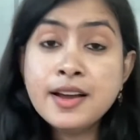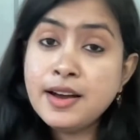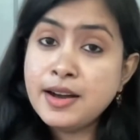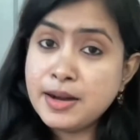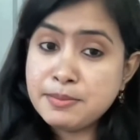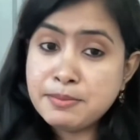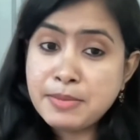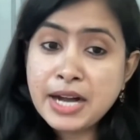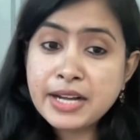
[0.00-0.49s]

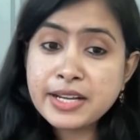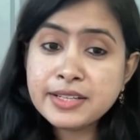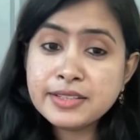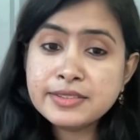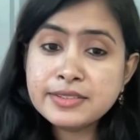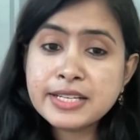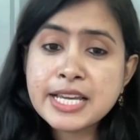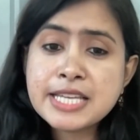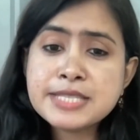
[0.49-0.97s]
a
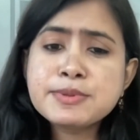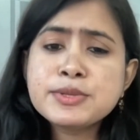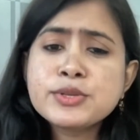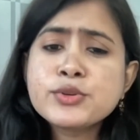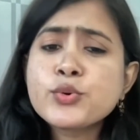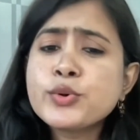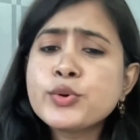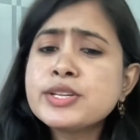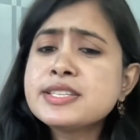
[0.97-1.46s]
market that has been
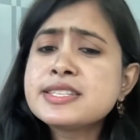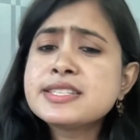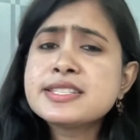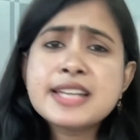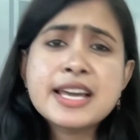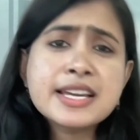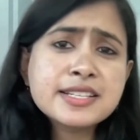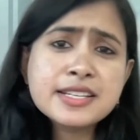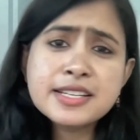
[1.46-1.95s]
growing
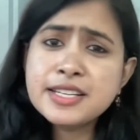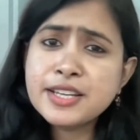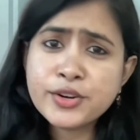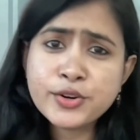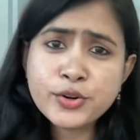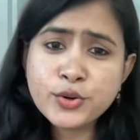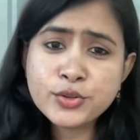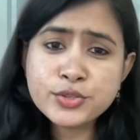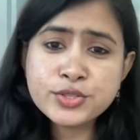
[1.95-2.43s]
steadily
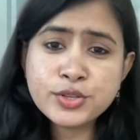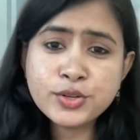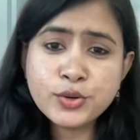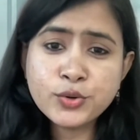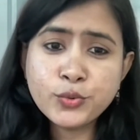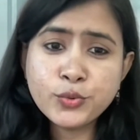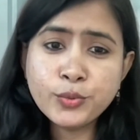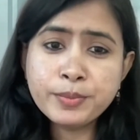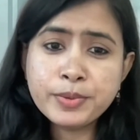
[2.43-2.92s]
across the
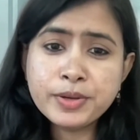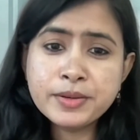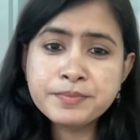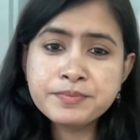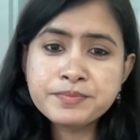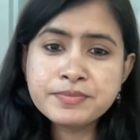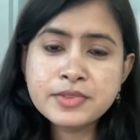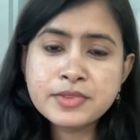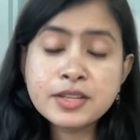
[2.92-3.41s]
globe.
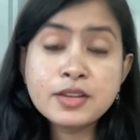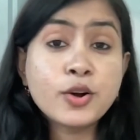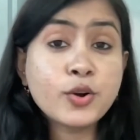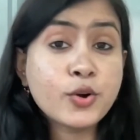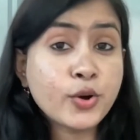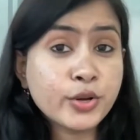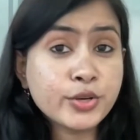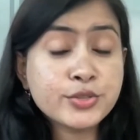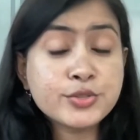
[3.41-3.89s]

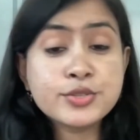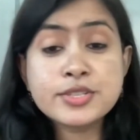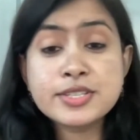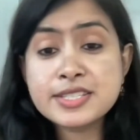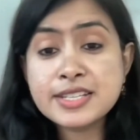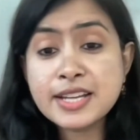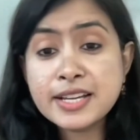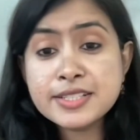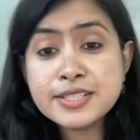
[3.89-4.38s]
According to the
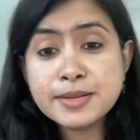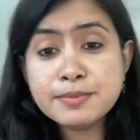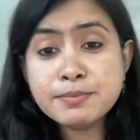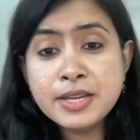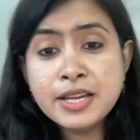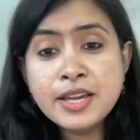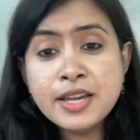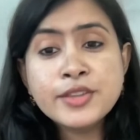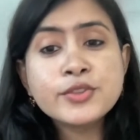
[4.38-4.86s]
startup,
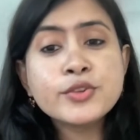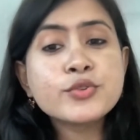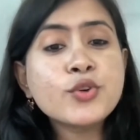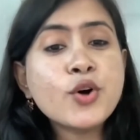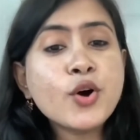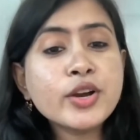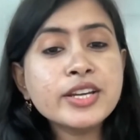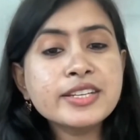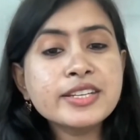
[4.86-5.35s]
the
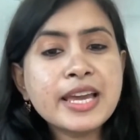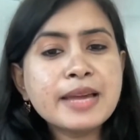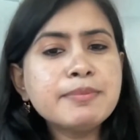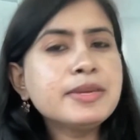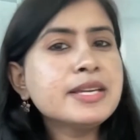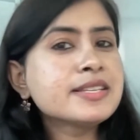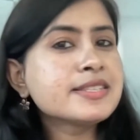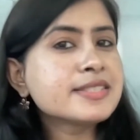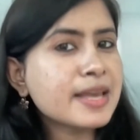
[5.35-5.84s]
rocket can
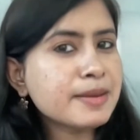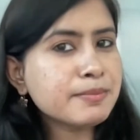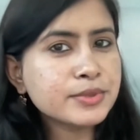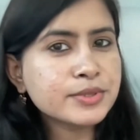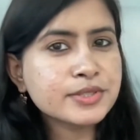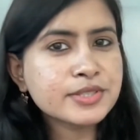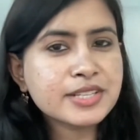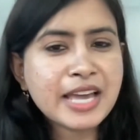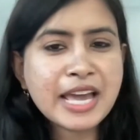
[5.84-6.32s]
be
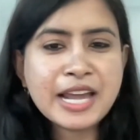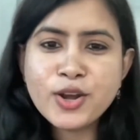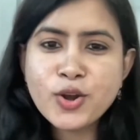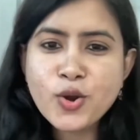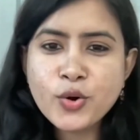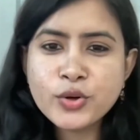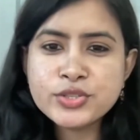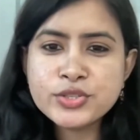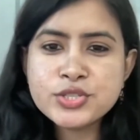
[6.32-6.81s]
assembled and
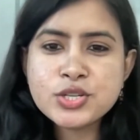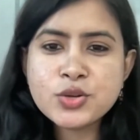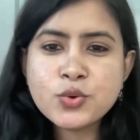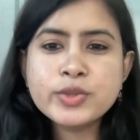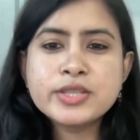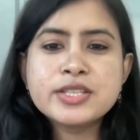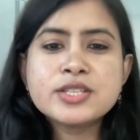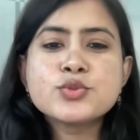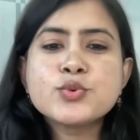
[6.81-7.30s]
launched
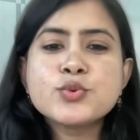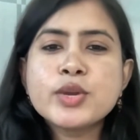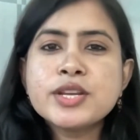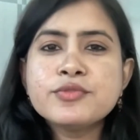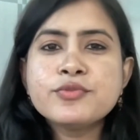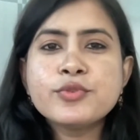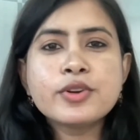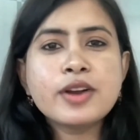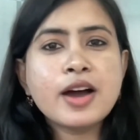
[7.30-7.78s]
within
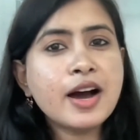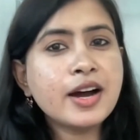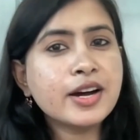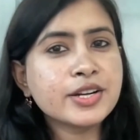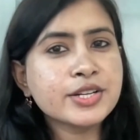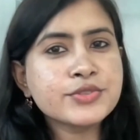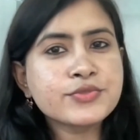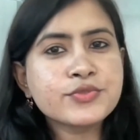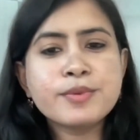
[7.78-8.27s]
24
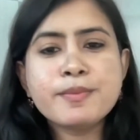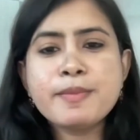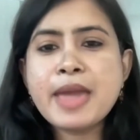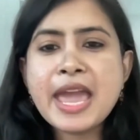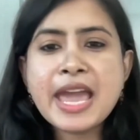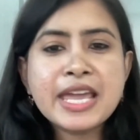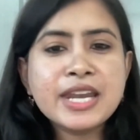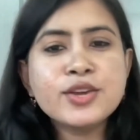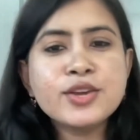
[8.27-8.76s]
hours from
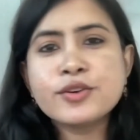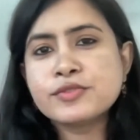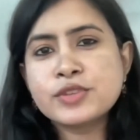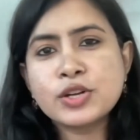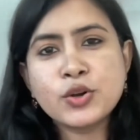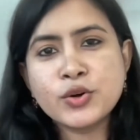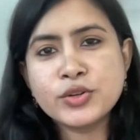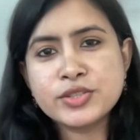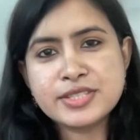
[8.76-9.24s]
any of the
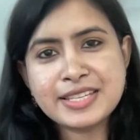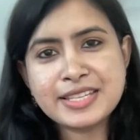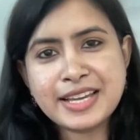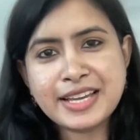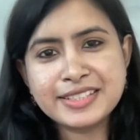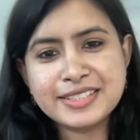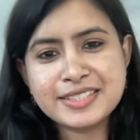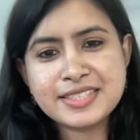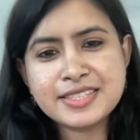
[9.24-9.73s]
launch
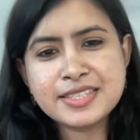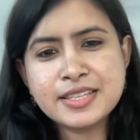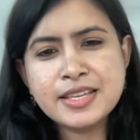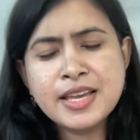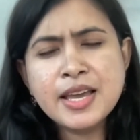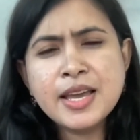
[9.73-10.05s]
sites.